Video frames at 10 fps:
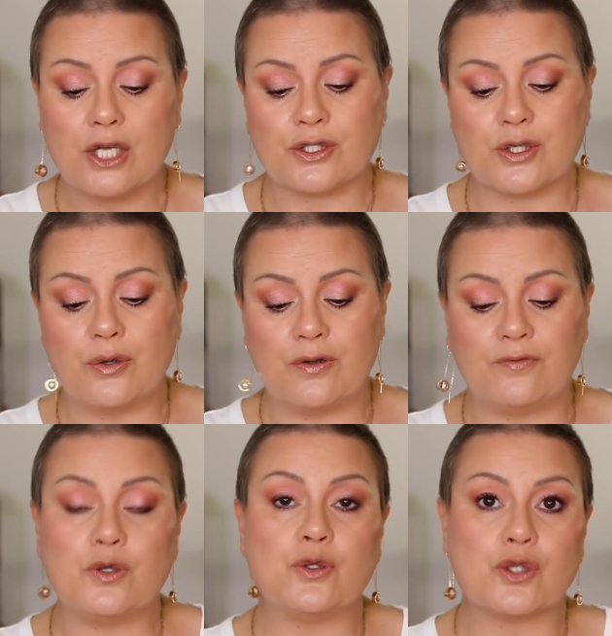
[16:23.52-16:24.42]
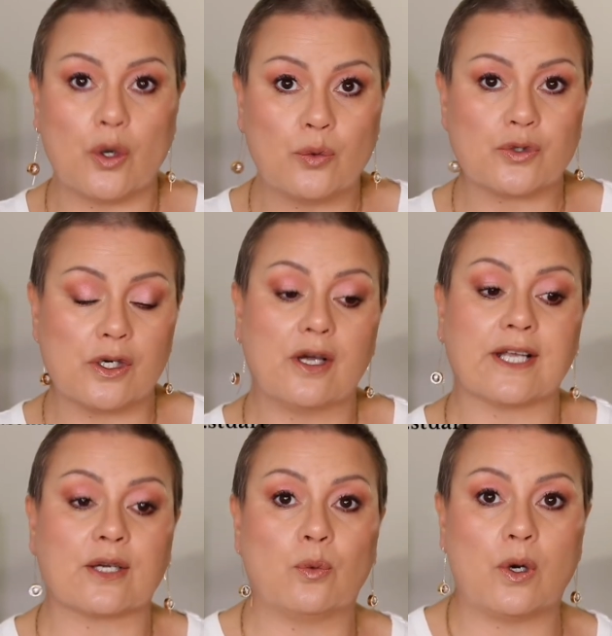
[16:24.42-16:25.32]
So if you don't
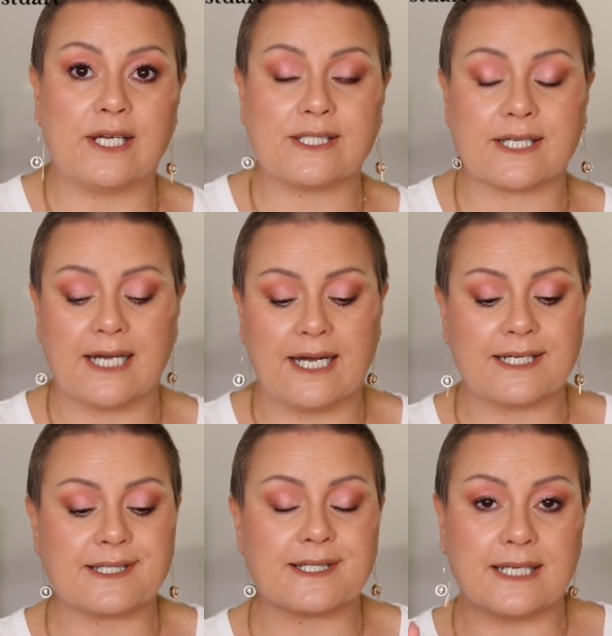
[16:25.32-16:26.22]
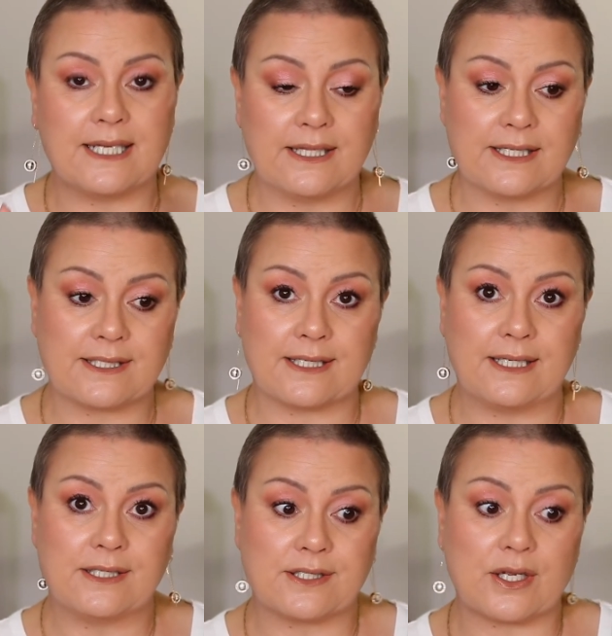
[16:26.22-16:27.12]
like a white cast, this
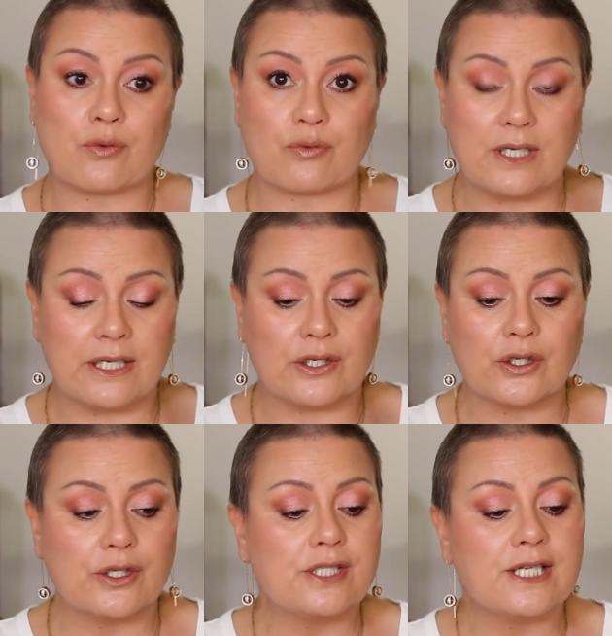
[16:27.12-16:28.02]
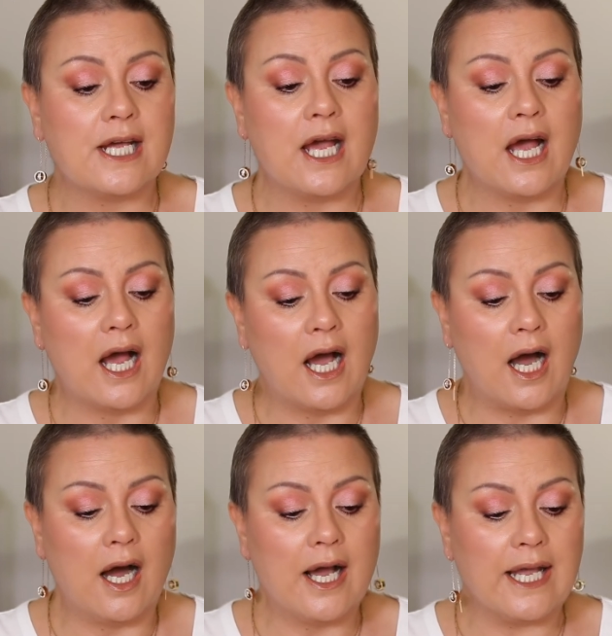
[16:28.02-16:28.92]
is really good.
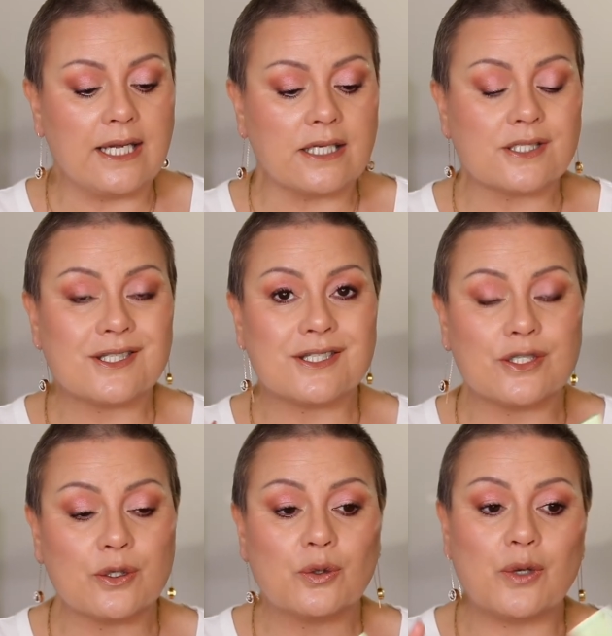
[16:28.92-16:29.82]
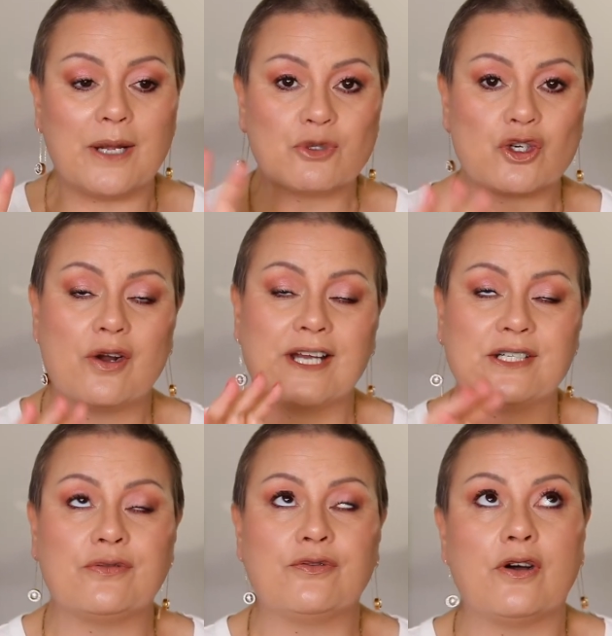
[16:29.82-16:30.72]
I still am
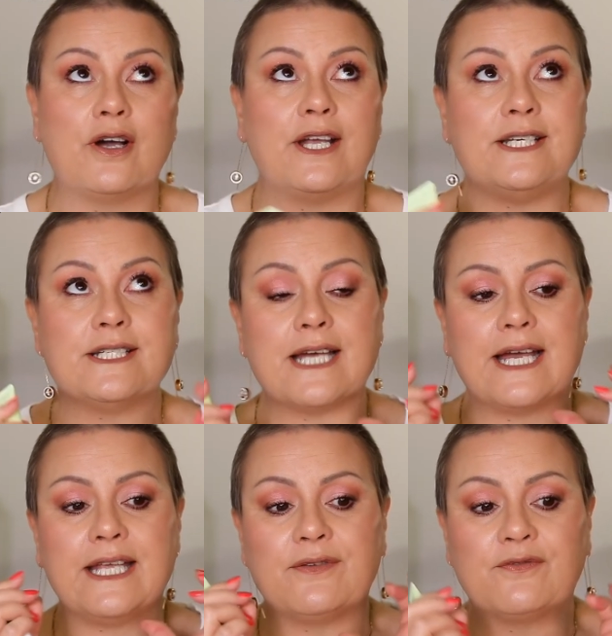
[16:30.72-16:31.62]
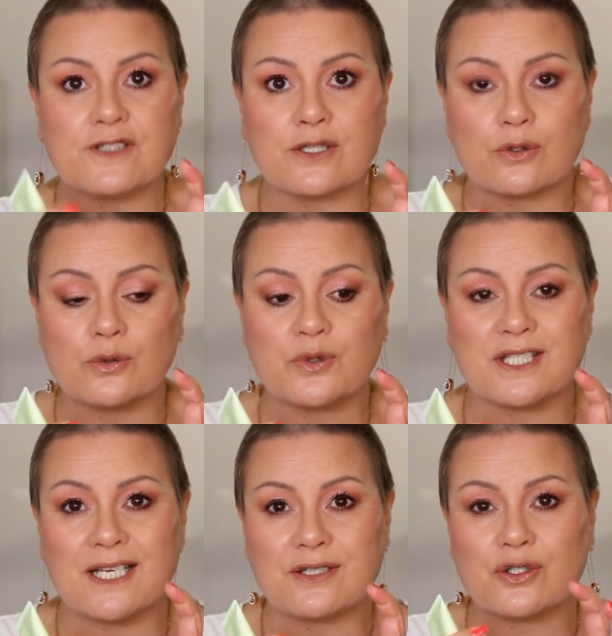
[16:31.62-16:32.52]
trying to find a physical
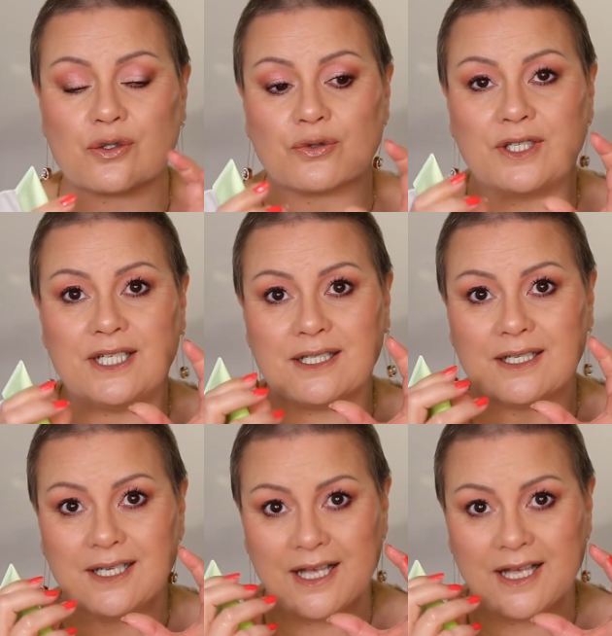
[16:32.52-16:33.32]
sunscreen